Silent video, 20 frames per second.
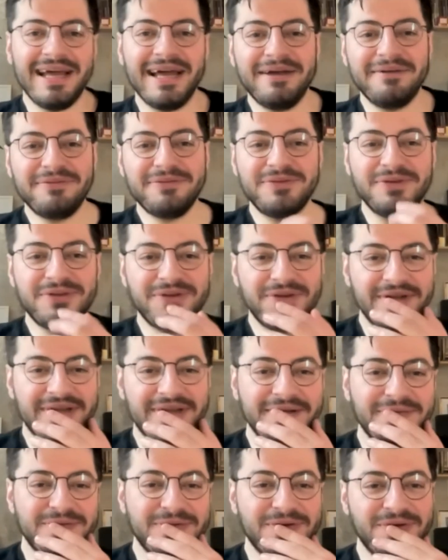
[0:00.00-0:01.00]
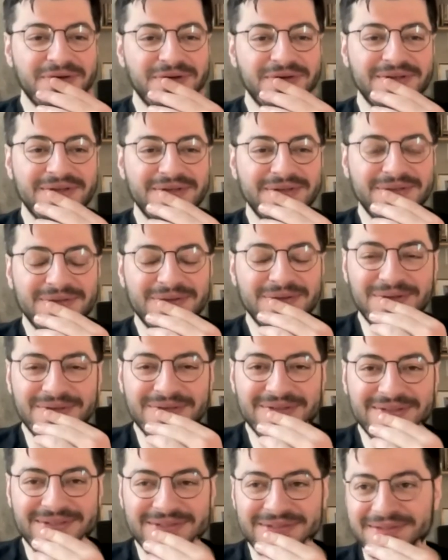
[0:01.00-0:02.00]
After
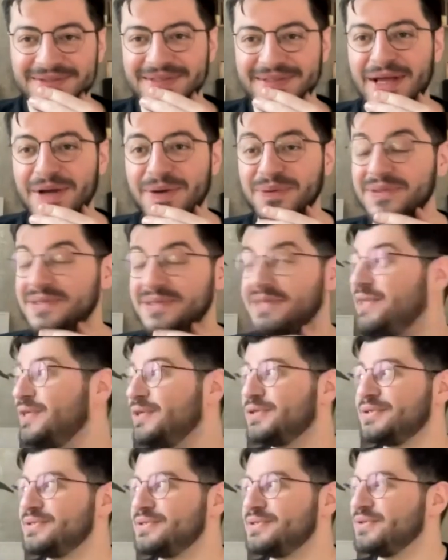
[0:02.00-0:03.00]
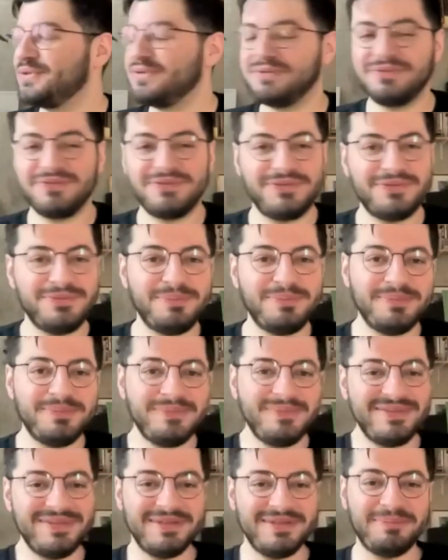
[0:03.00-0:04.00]
now years of
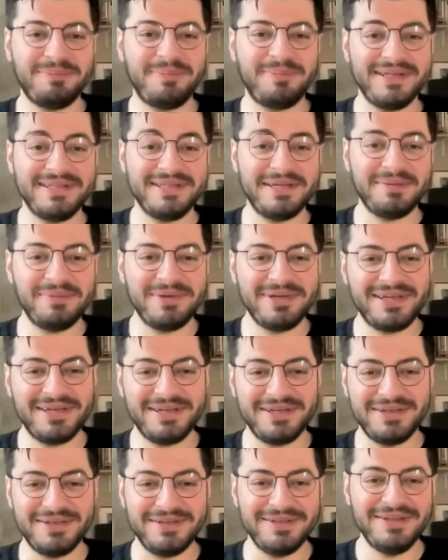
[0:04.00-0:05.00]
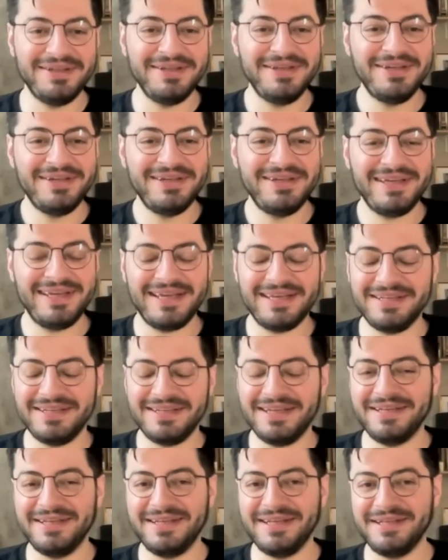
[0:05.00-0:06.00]
a pandemic and
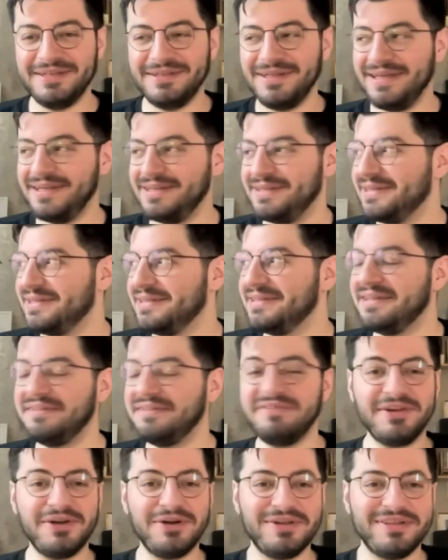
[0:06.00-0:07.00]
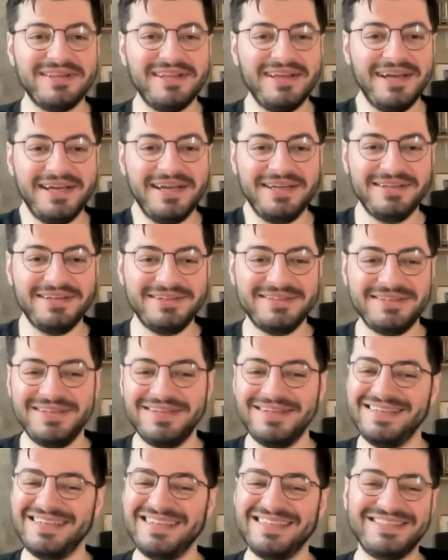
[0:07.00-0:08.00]
living online,
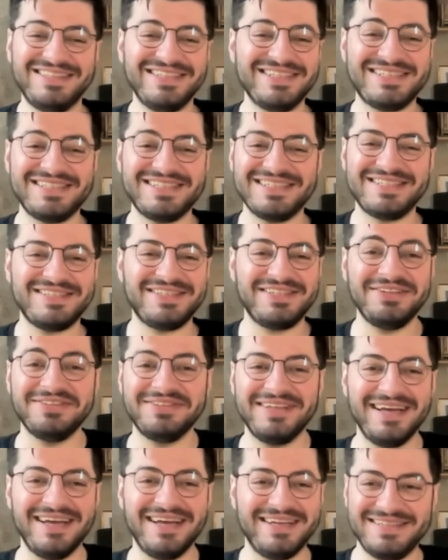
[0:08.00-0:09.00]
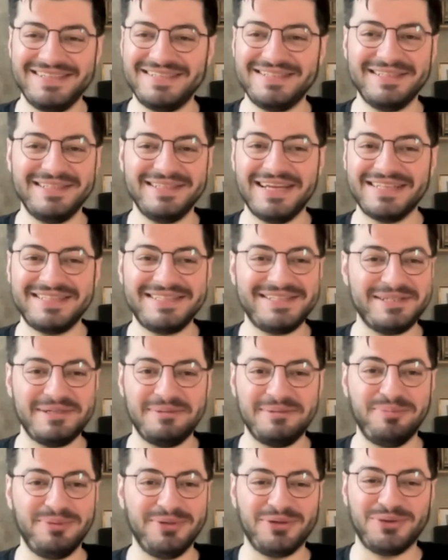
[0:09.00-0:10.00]
this is still not
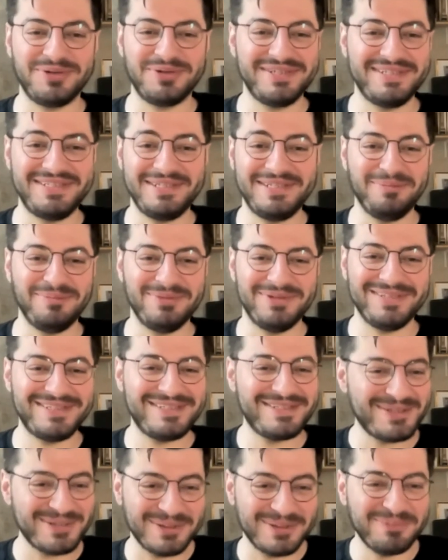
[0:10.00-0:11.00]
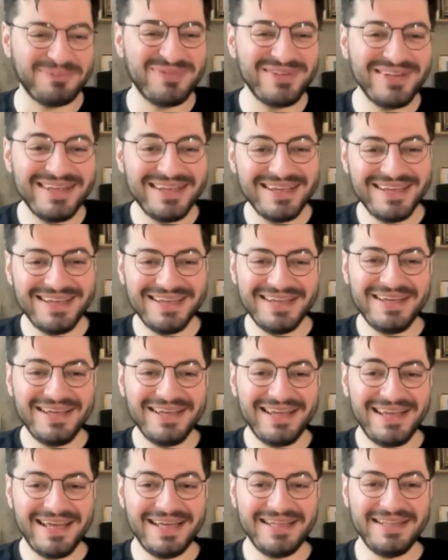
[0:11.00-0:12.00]
simpler or seamless. So,
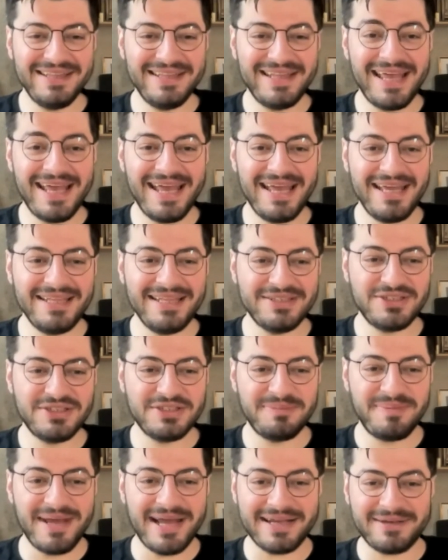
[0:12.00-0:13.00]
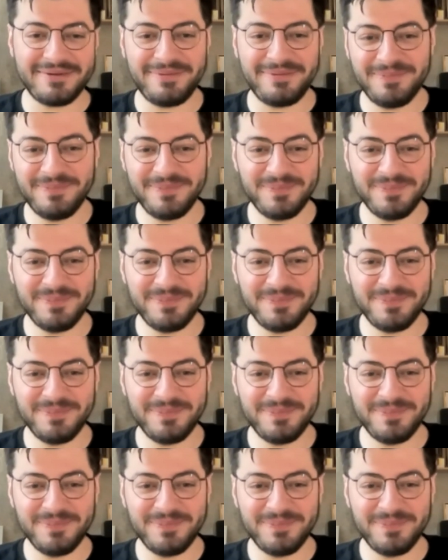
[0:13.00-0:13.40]
and she's back.